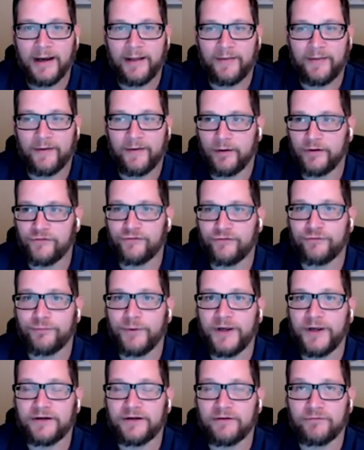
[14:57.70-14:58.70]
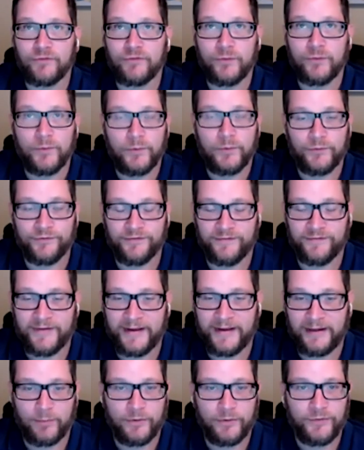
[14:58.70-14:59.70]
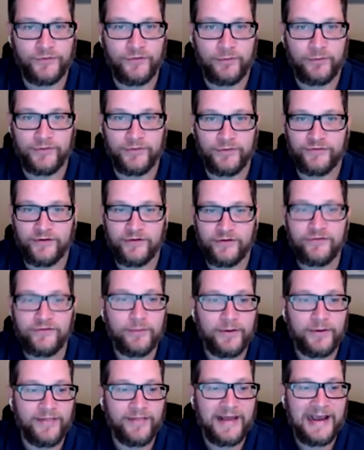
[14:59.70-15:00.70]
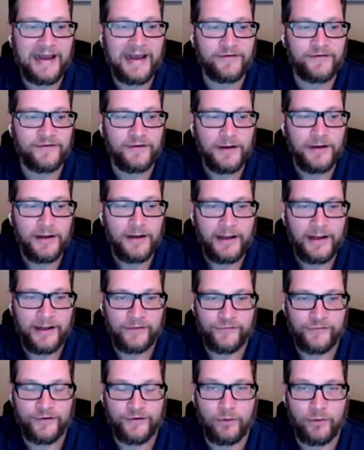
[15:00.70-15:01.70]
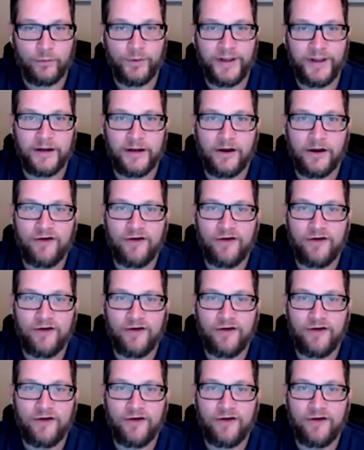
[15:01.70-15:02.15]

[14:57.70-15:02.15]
There are a suite of tools available to assist with that. And so we can